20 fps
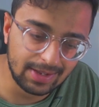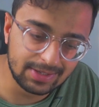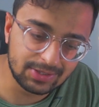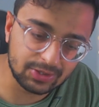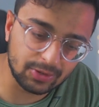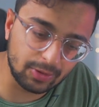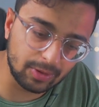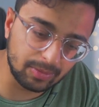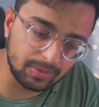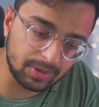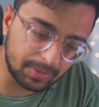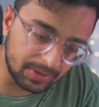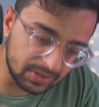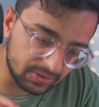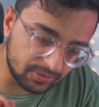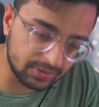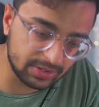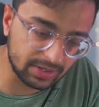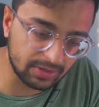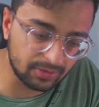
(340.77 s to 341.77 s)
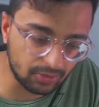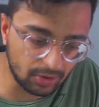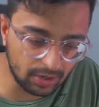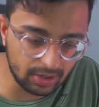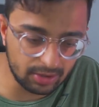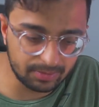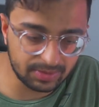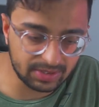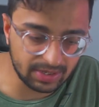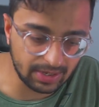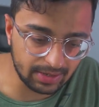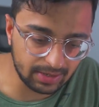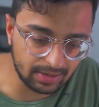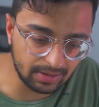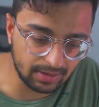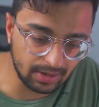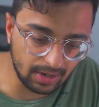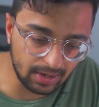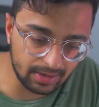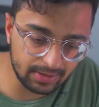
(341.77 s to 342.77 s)
So I'm gonna press Royal
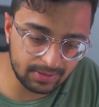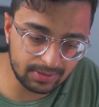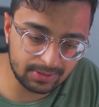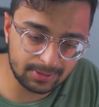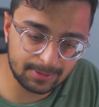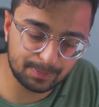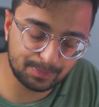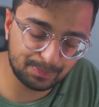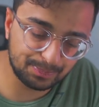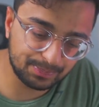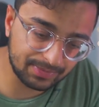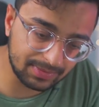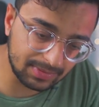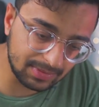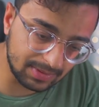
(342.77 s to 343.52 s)
Botanical Gardens.